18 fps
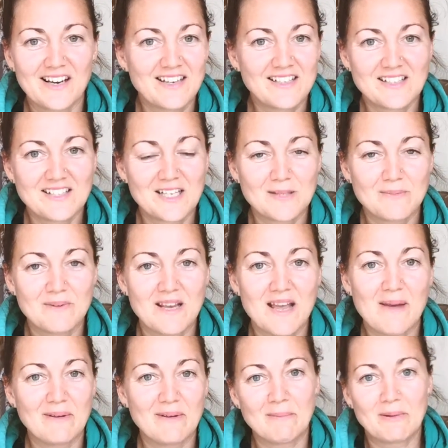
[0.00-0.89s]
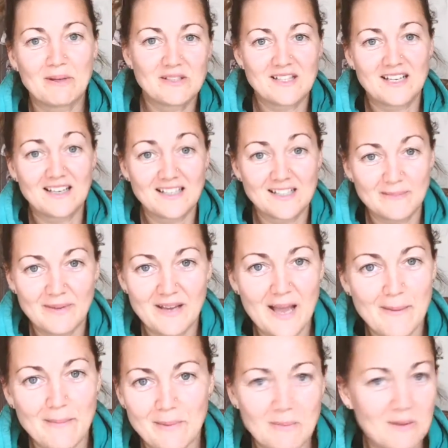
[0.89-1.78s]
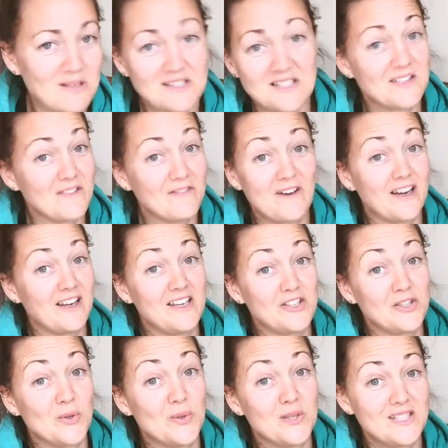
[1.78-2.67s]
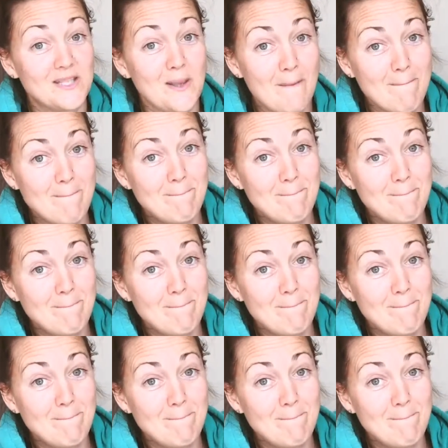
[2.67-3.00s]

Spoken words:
I just get to be happy because I get to be happy because it's a fucking choice.